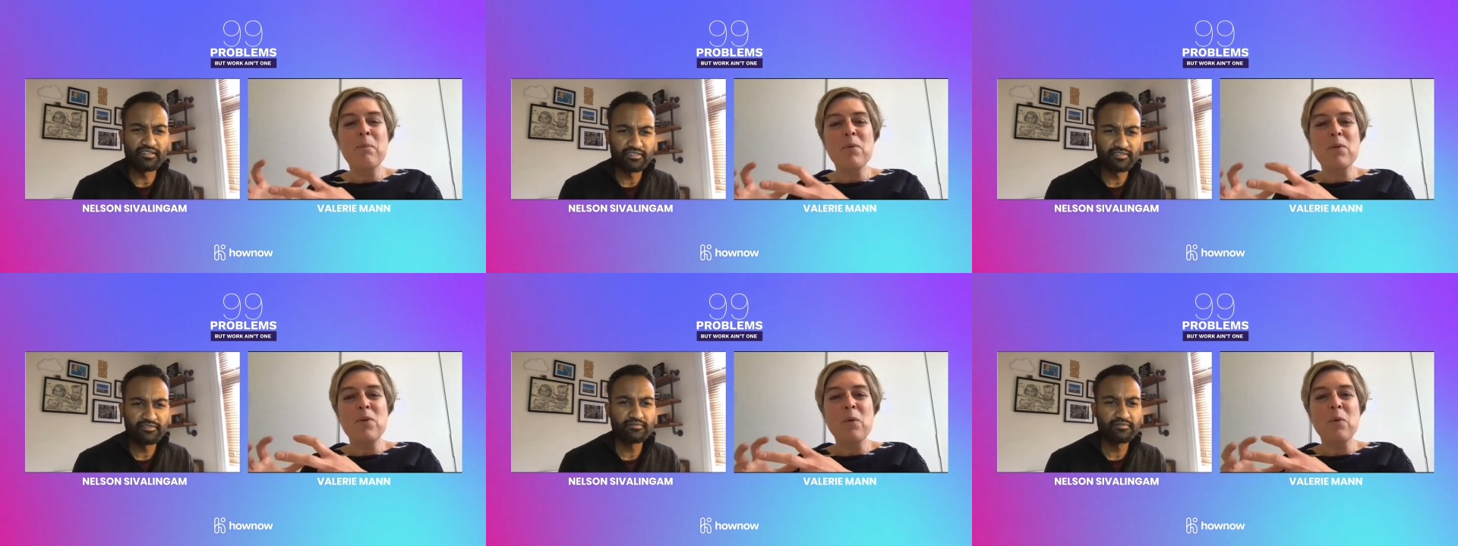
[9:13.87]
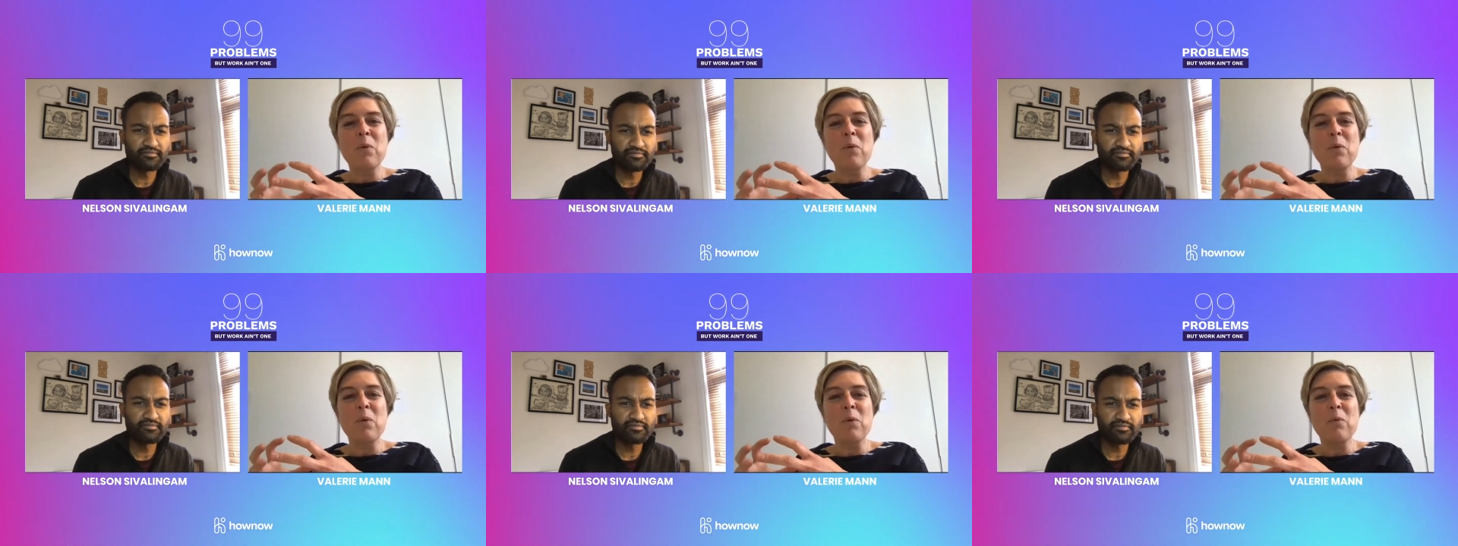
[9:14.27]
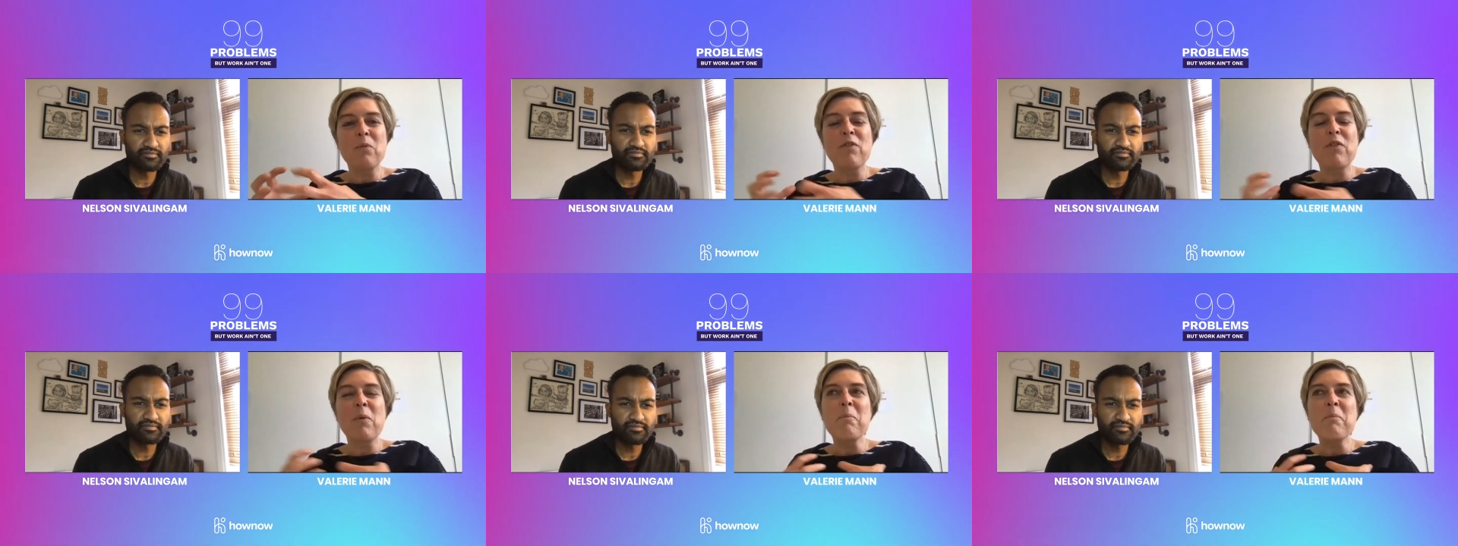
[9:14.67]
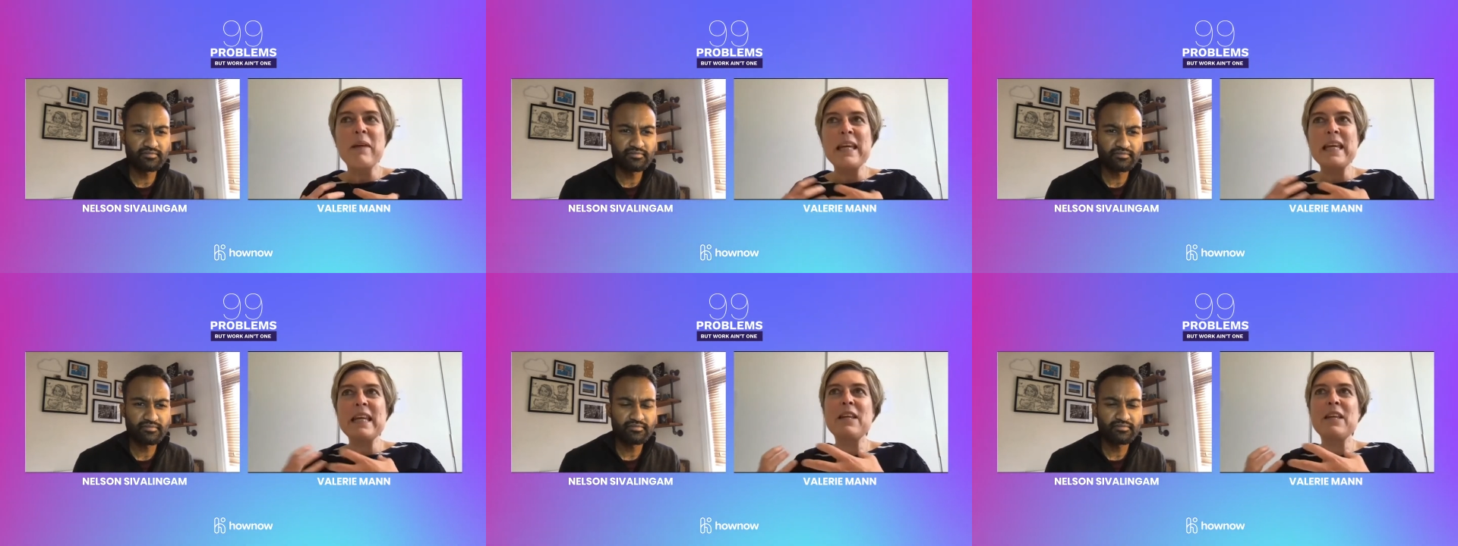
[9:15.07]
Speaker 1: you, you, for
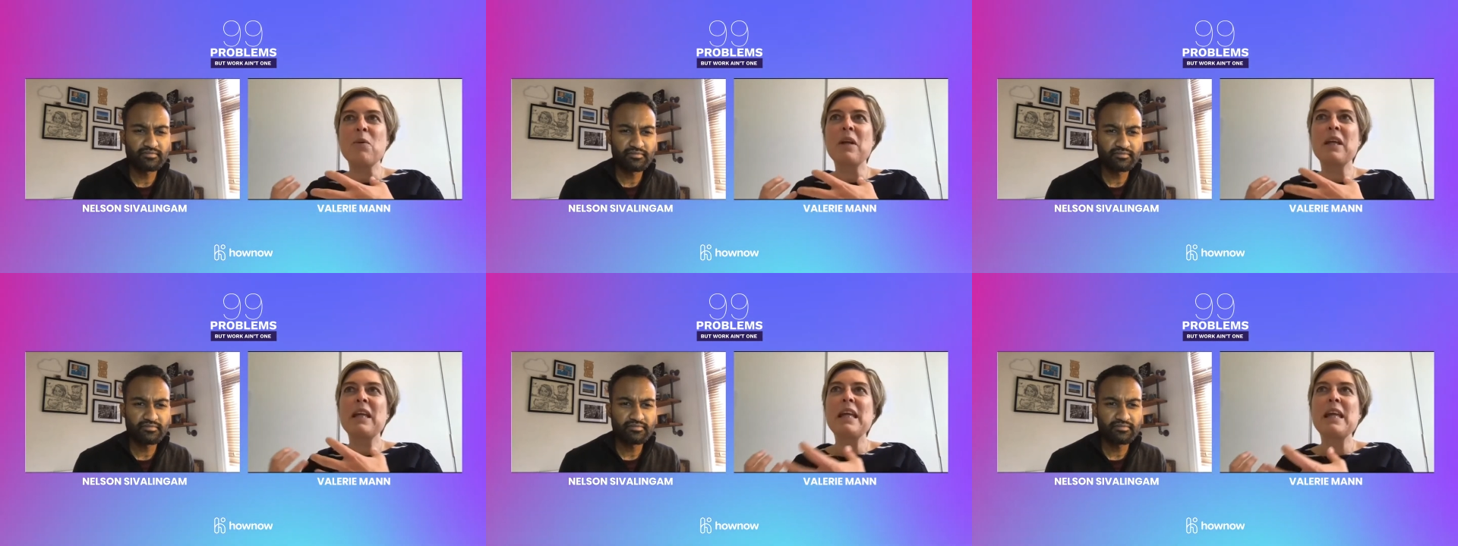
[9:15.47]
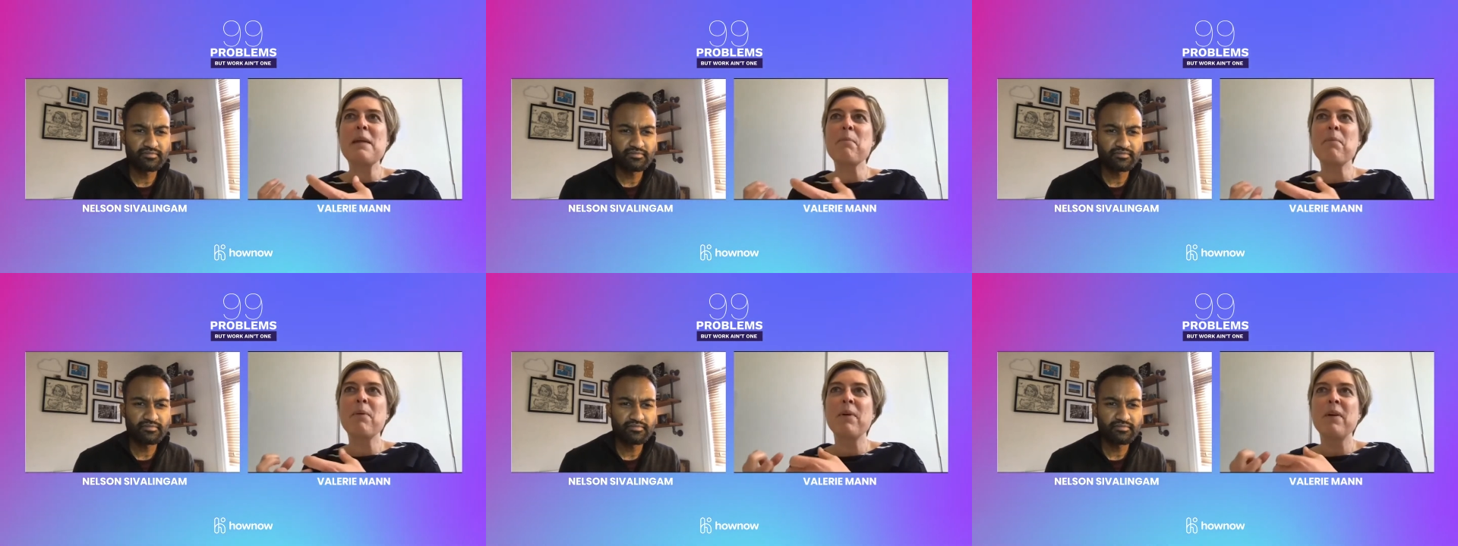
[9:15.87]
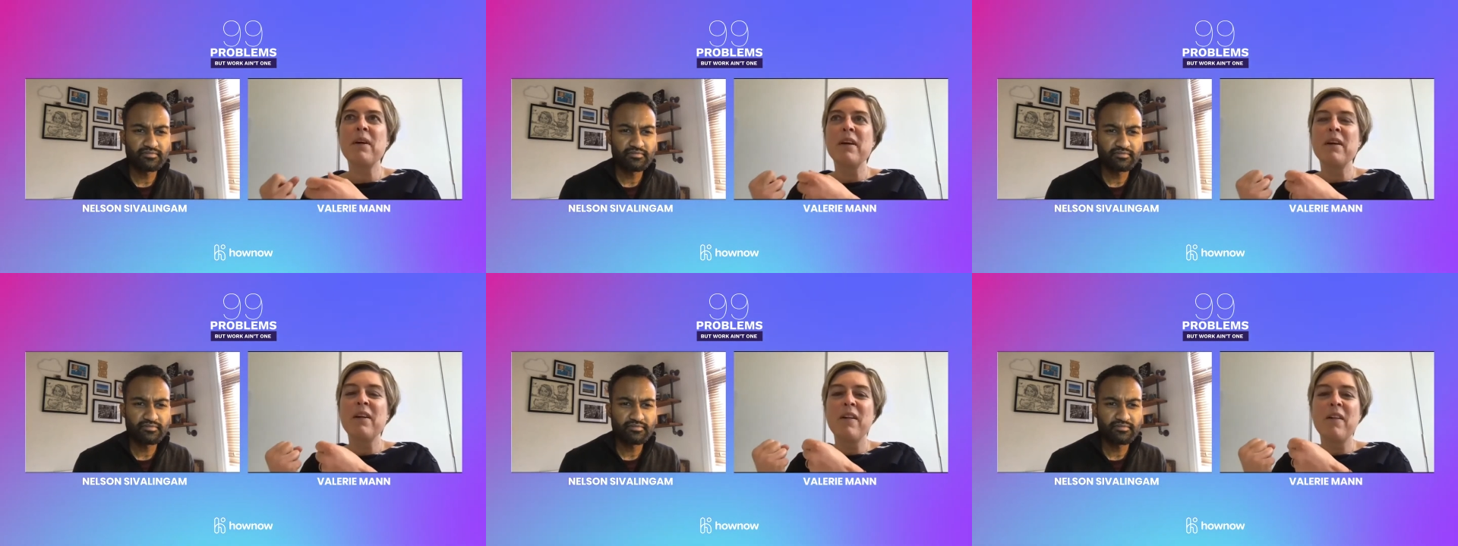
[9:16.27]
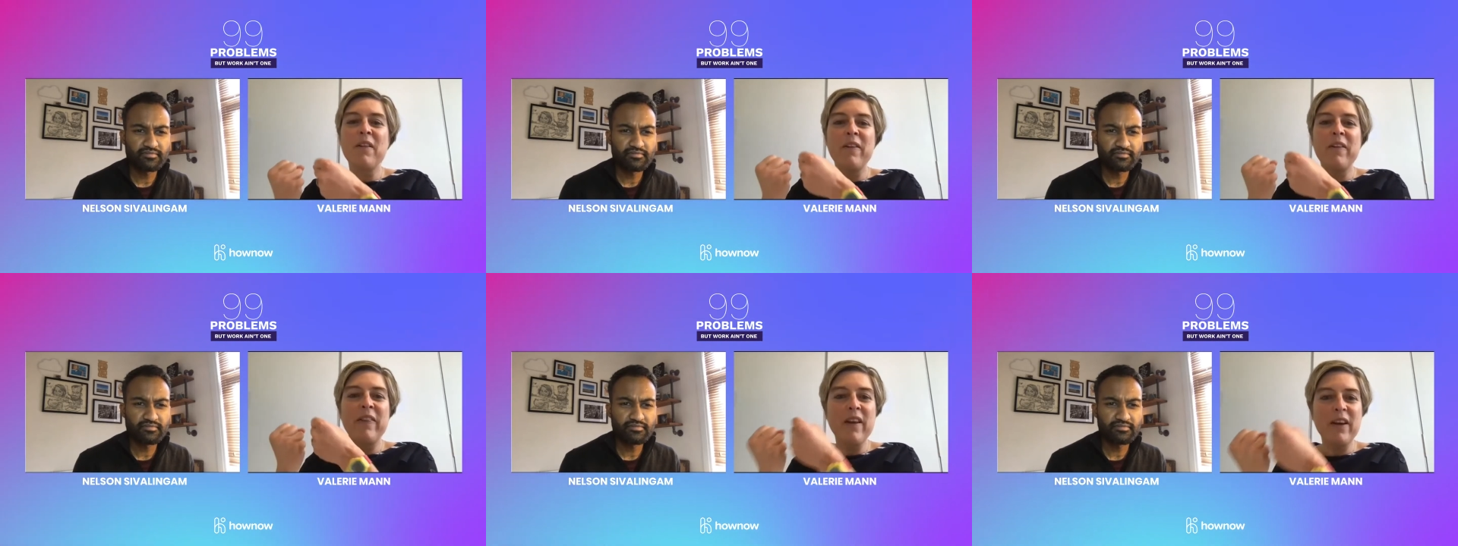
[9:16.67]
me, you keep
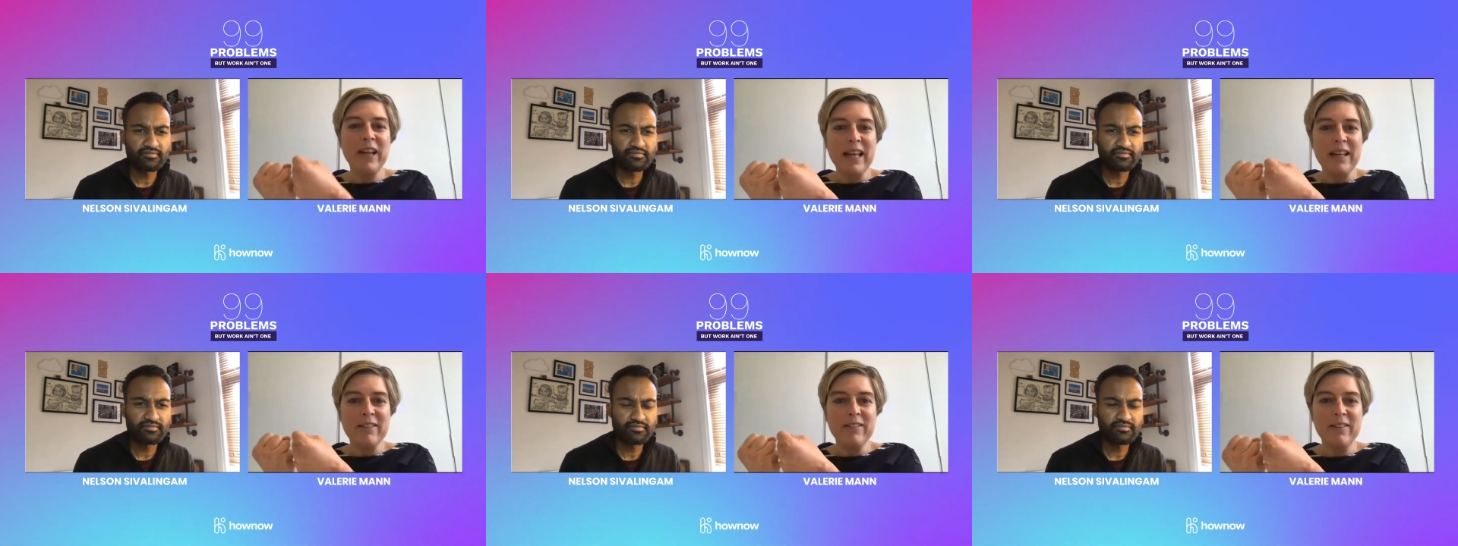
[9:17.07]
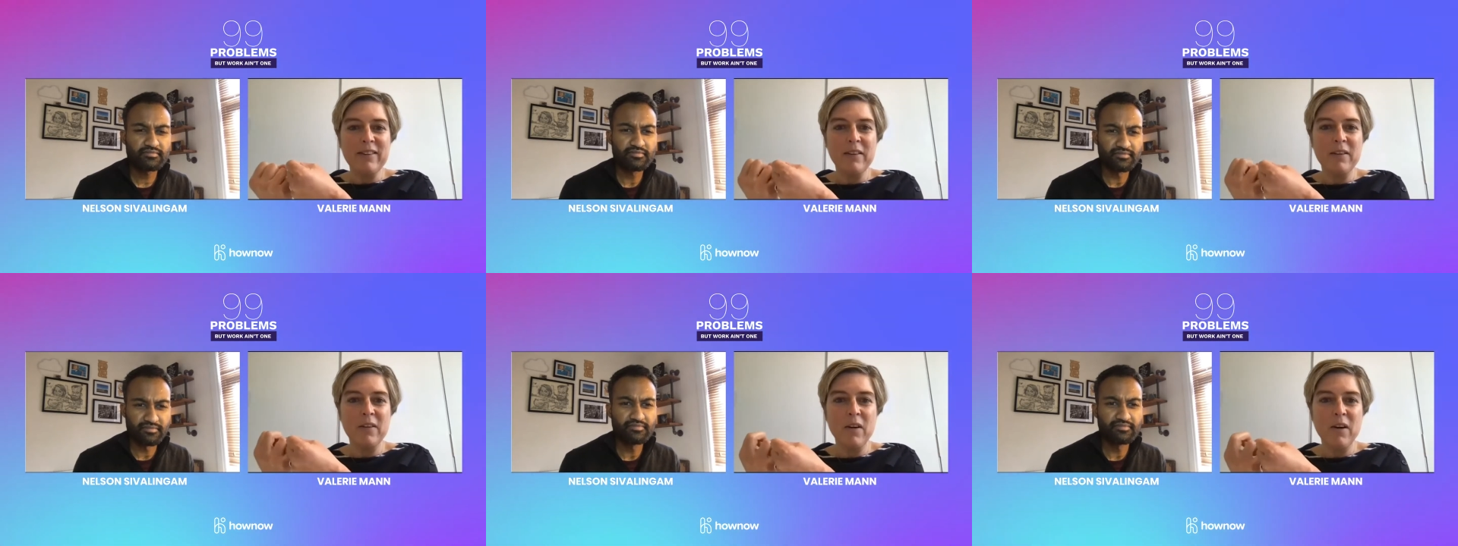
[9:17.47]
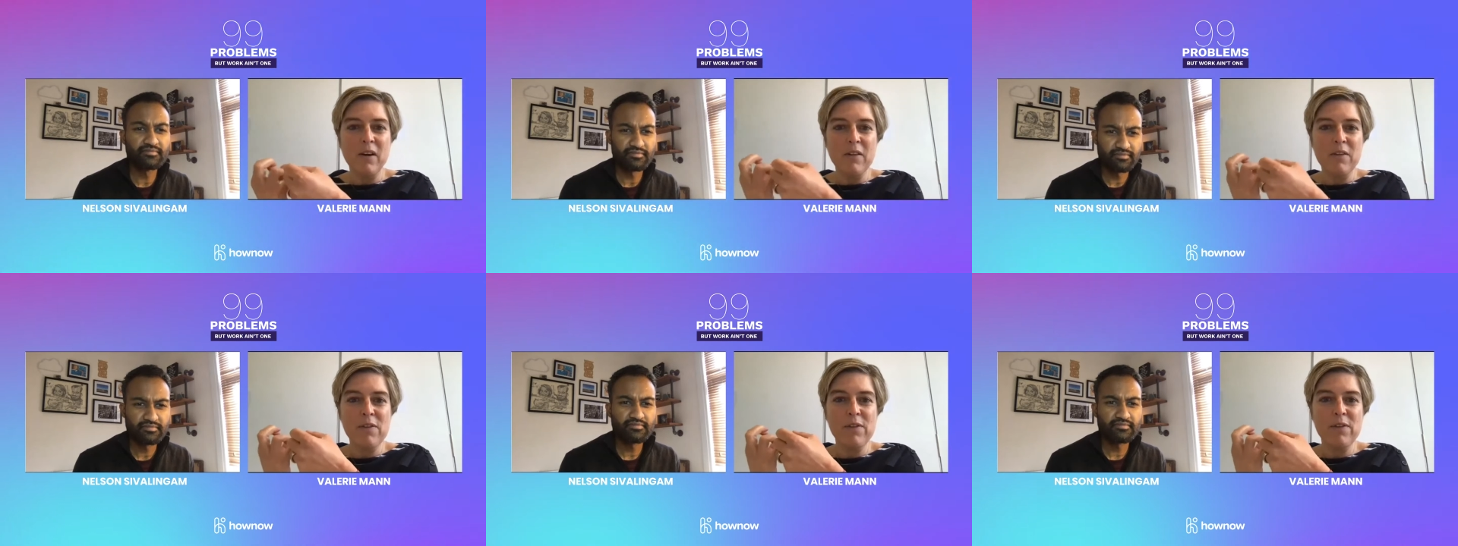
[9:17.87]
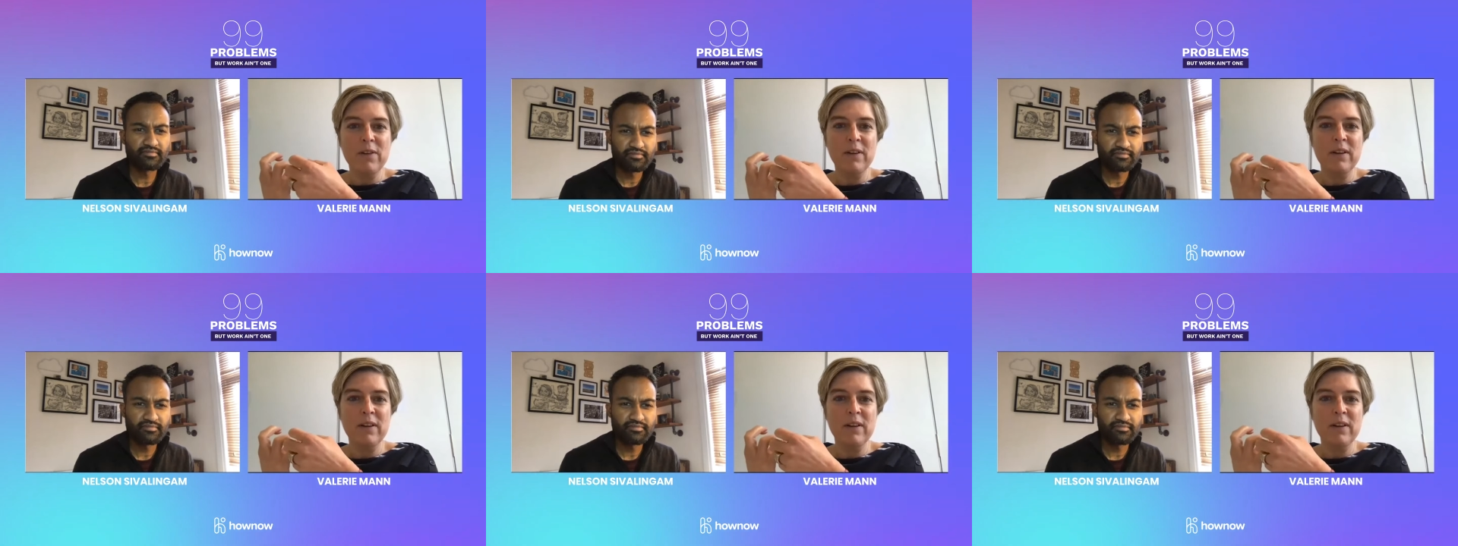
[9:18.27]
the nugget of